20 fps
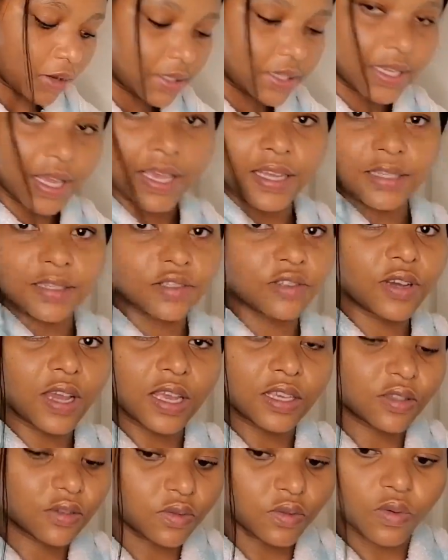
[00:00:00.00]
outside, you
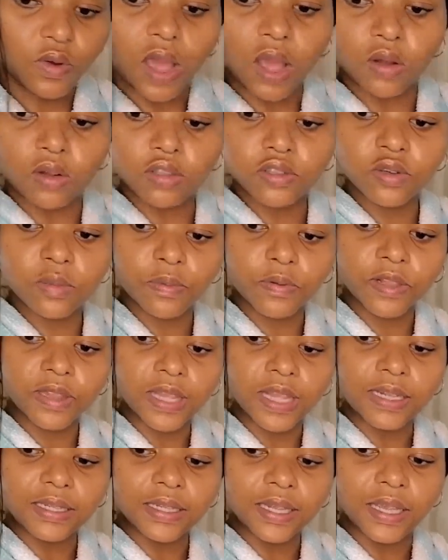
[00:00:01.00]
guys know. I also bought
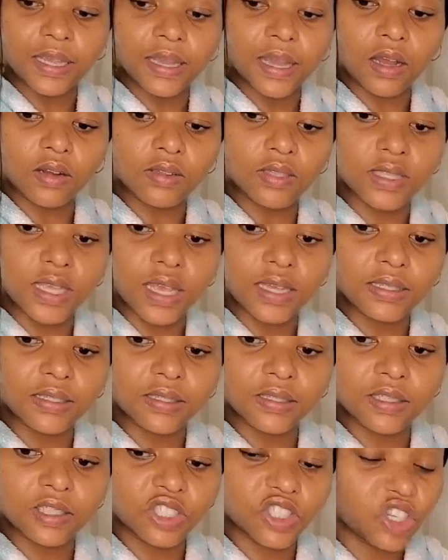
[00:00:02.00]
that thing outside
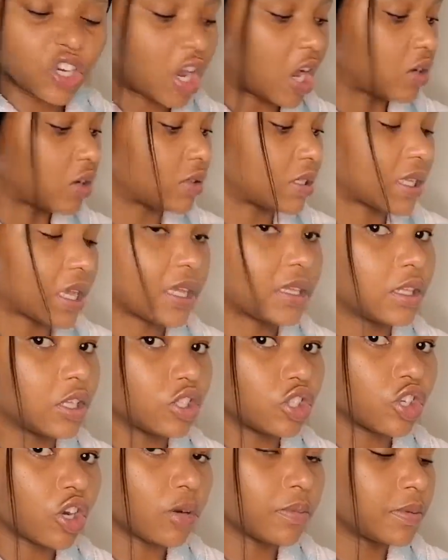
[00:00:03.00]
the
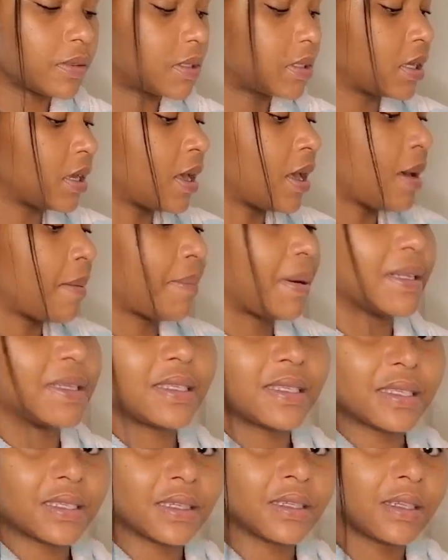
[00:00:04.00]
shops, but
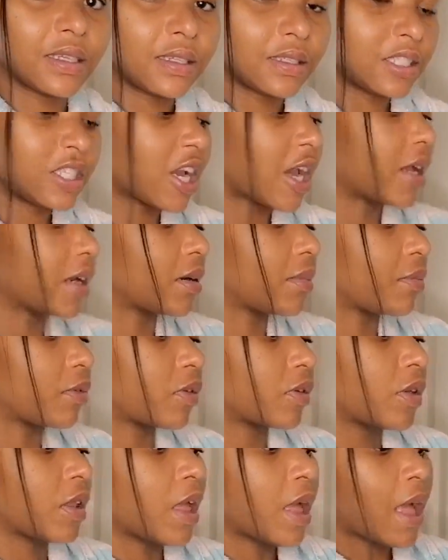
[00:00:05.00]
still in China
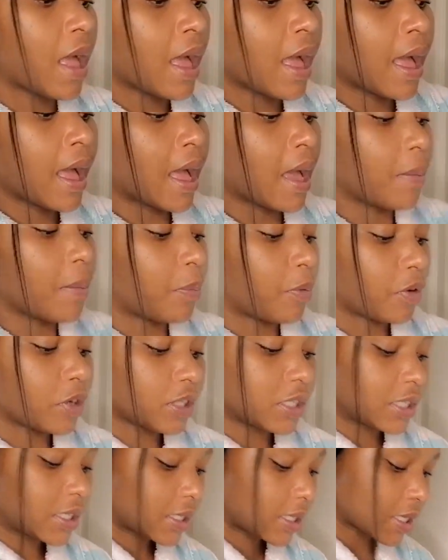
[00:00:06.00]
Mall. I
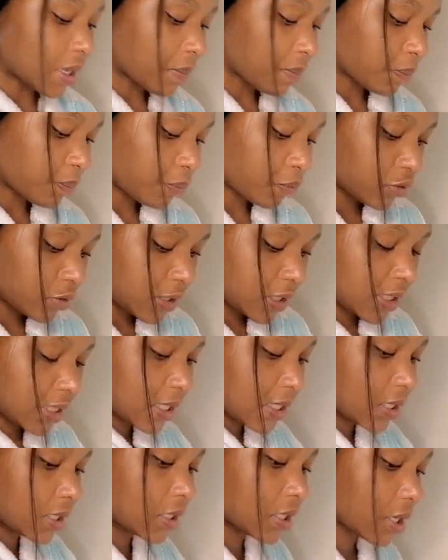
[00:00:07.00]
bought some boots
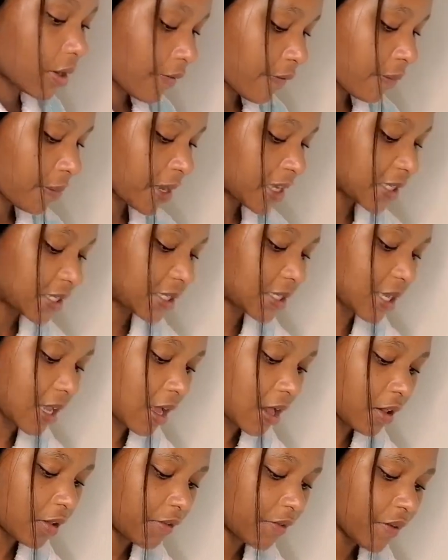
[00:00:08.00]
for
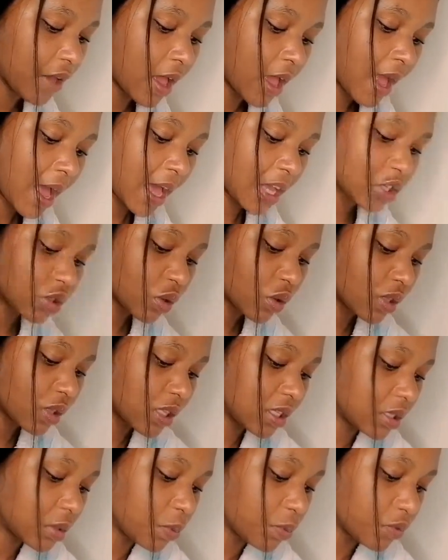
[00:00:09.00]
myself. I saw
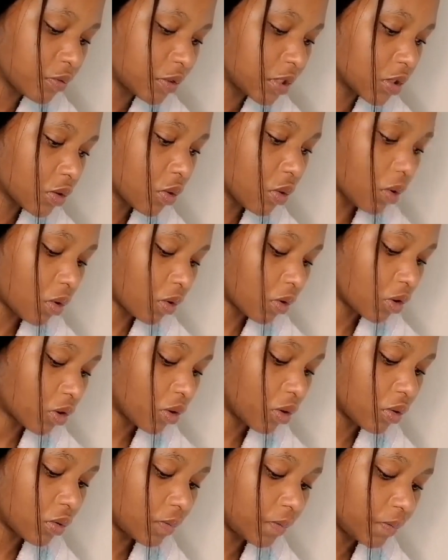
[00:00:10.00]
these boots
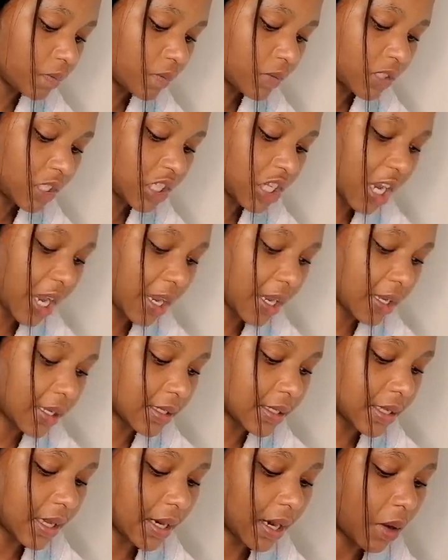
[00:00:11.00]
for
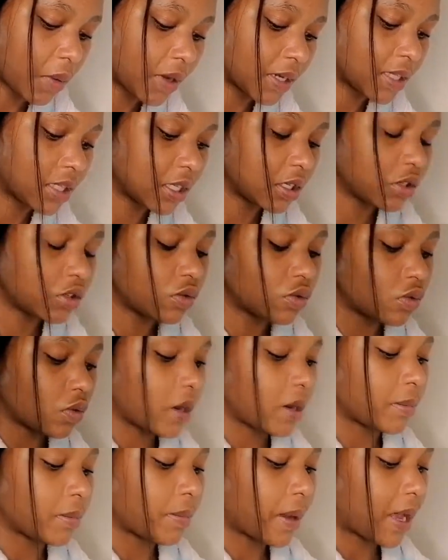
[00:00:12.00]
Checkers and I wanted to go
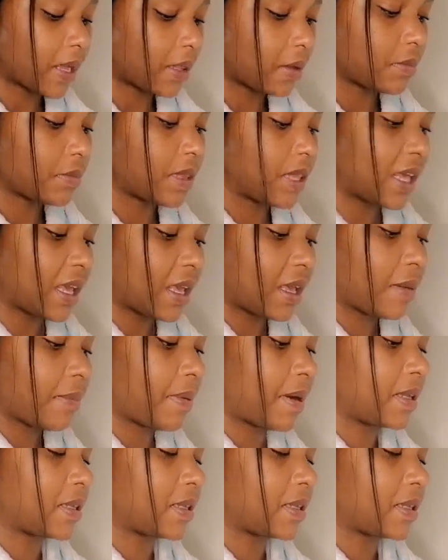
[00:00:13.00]
and buy them there,